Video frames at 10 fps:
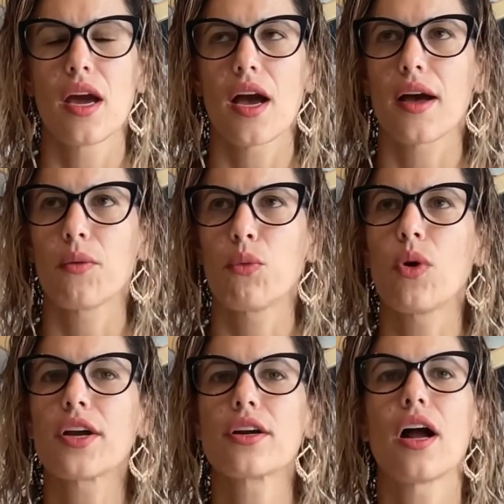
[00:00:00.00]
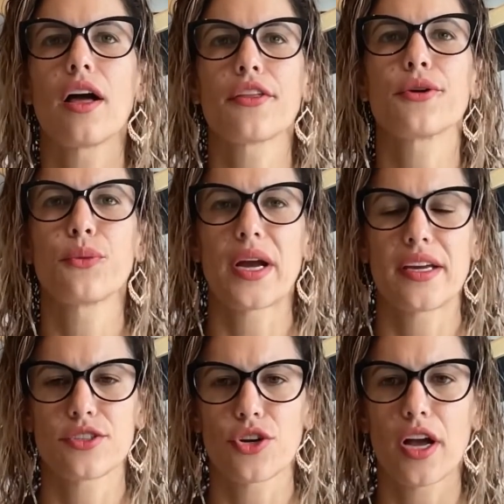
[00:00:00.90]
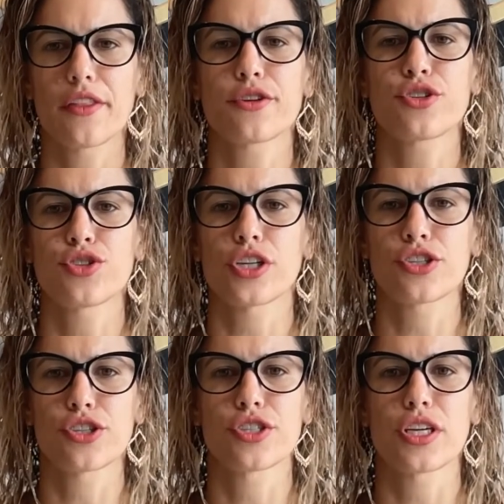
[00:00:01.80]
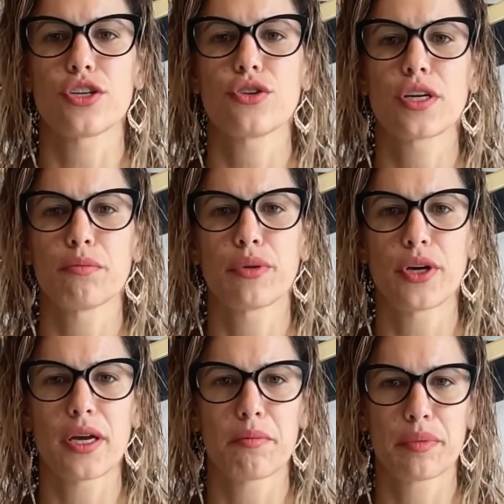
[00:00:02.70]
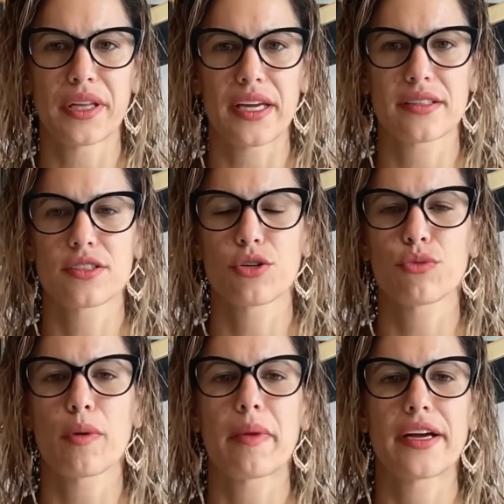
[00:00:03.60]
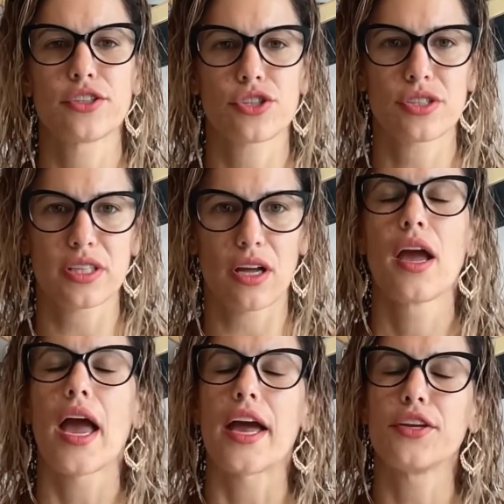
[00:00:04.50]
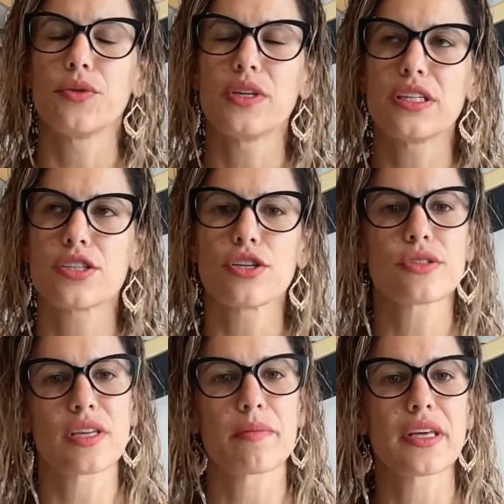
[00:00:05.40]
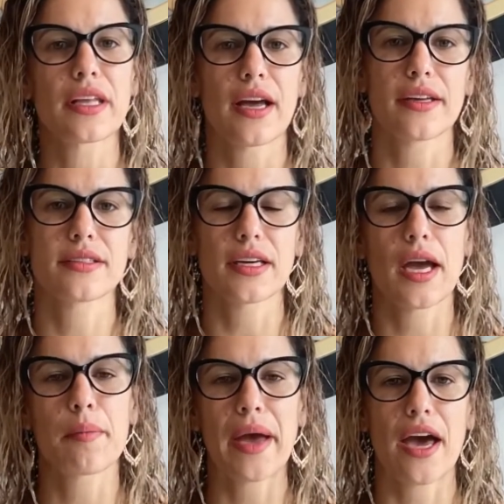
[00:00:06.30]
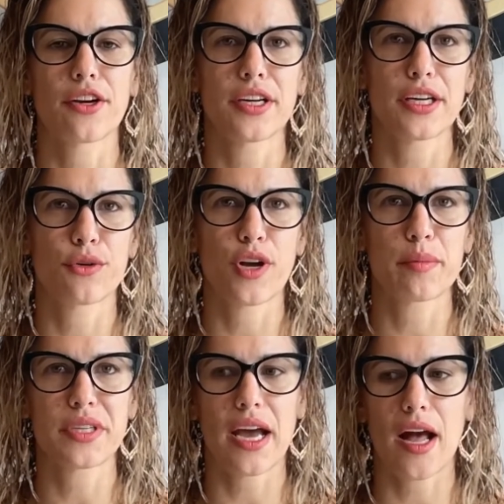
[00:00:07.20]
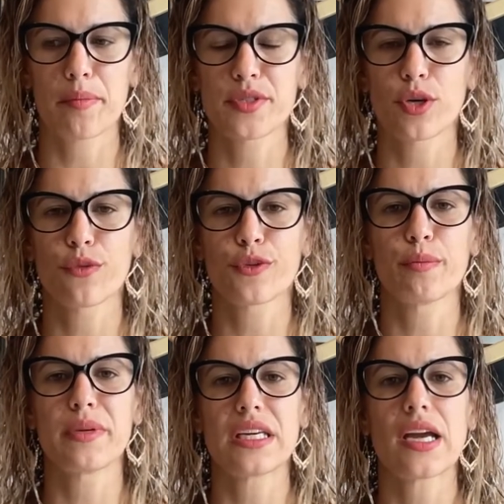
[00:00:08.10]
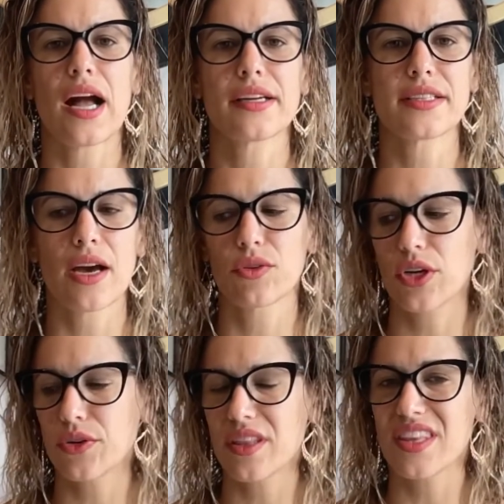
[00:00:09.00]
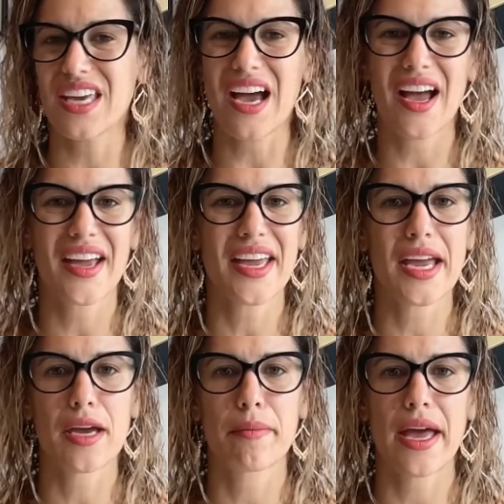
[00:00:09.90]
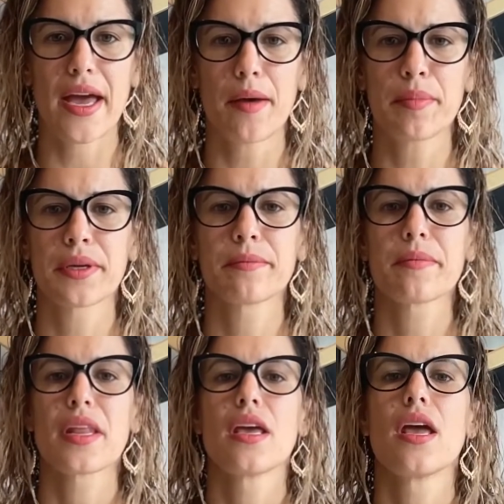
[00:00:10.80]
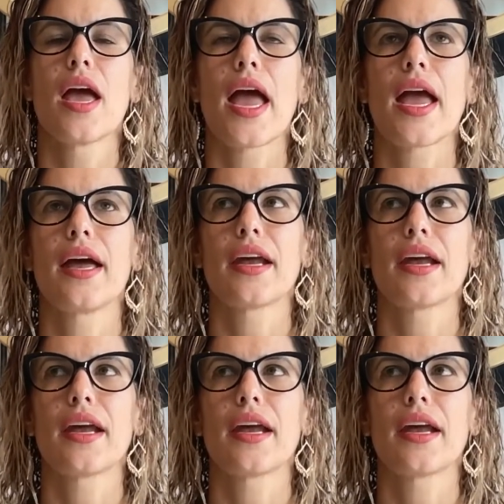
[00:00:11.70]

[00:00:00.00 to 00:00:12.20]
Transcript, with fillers: what are other ways or other structures that you can put in place to remind yourself? And you need to use something that is like a pattern interrupt app. So for me, I downloaded the I Am app and I